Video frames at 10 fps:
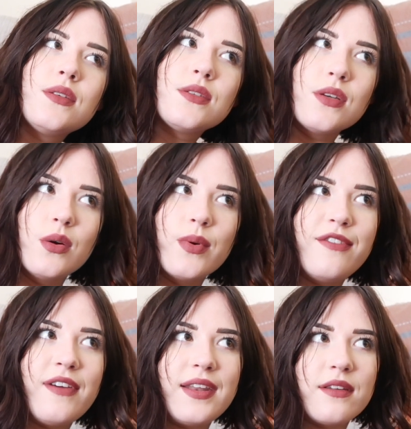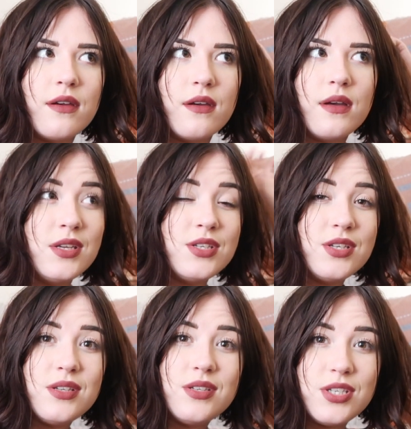So we fed her
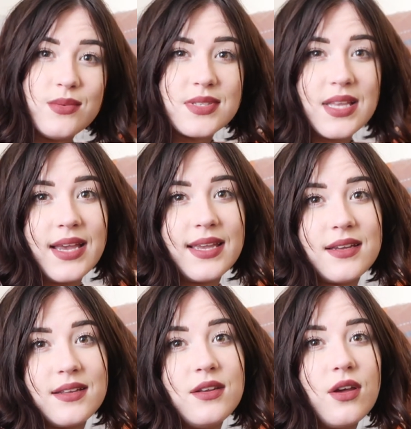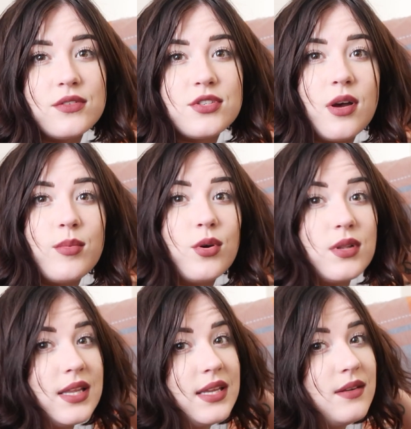she was like non-stop
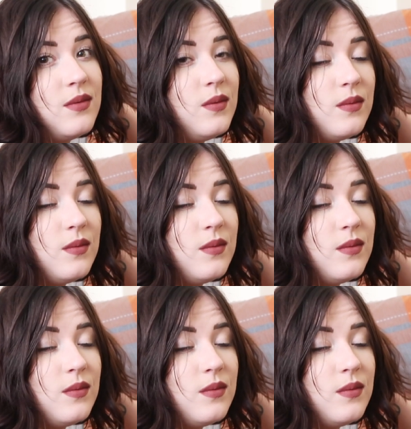cuddling